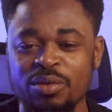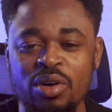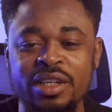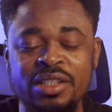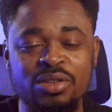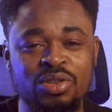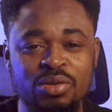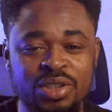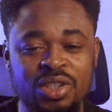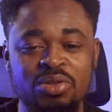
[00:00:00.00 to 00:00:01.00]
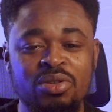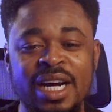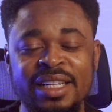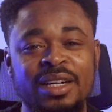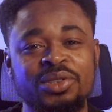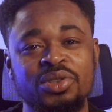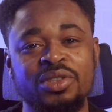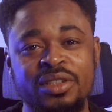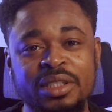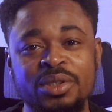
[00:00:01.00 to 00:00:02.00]
What you need to do is just write out your
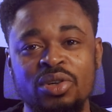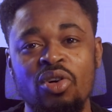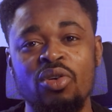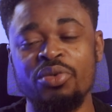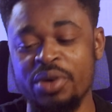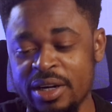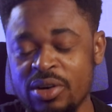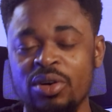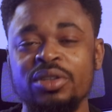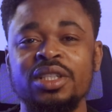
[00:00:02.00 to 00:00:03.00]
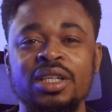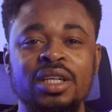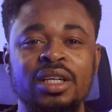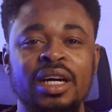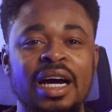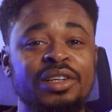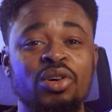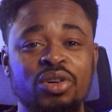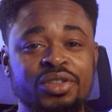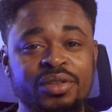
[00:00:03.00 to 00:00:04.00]
script or record an
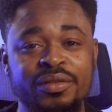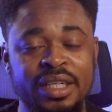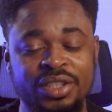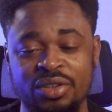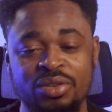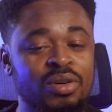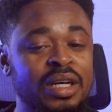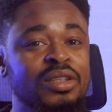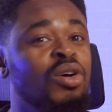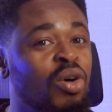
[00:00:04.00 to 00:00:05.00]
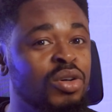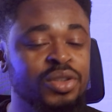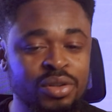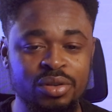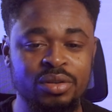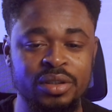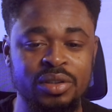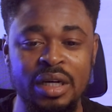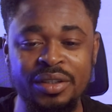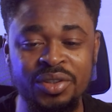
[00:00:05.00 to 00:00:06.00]
audio version or an audio, you
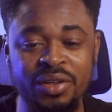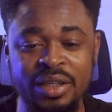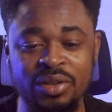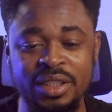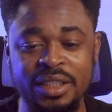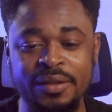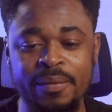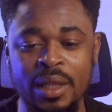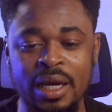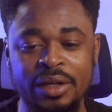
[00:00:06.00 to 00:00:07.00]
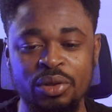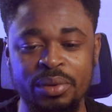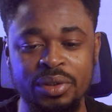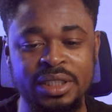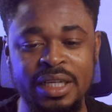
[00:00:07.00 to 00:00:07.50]
know, an audio recording and upload it.